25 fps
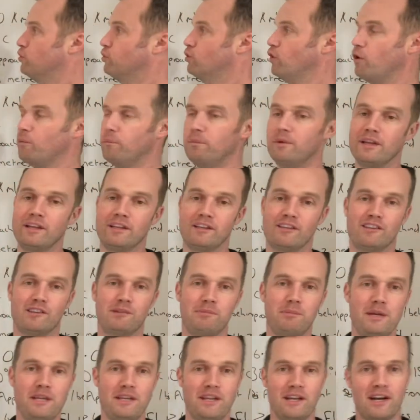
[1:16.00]
doubling the
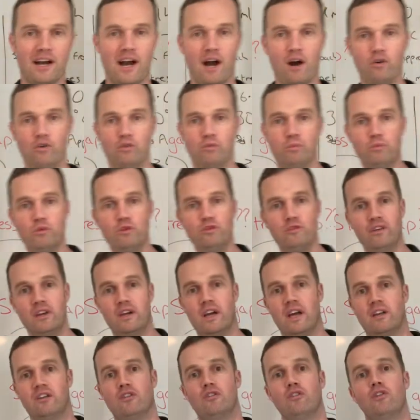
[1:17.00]
speed a cow is moving
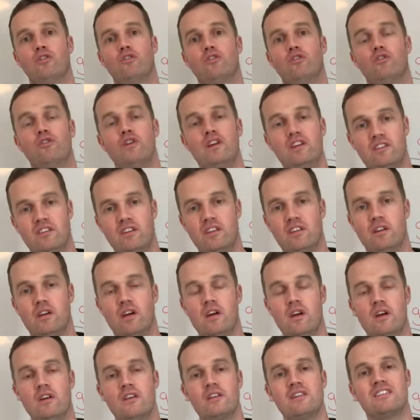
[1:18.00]
at, you're increasing
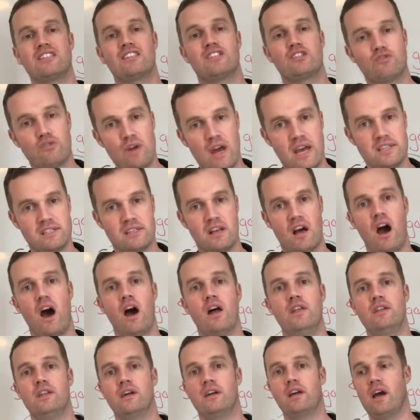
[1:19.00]
stress
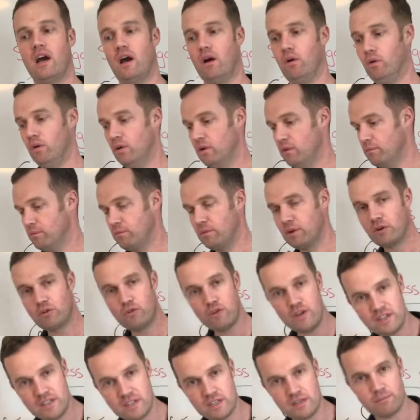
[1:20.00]
on the cow,
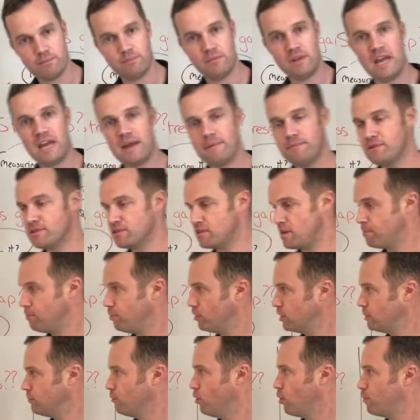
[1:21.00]
increasing lameness and
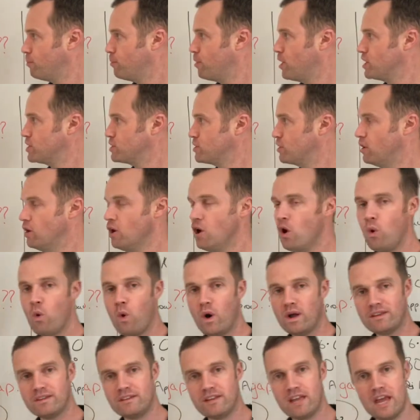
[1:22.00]
putting more pressure.
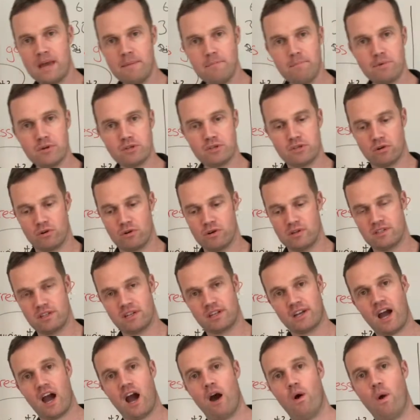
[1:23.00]
What temperature is a
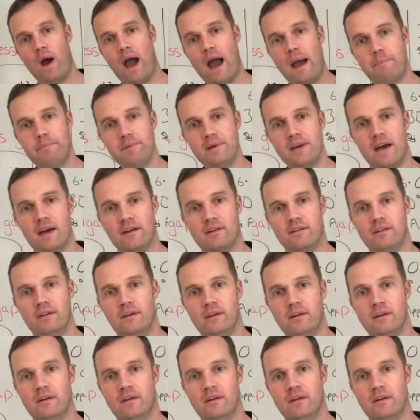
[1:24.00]
cow happy at?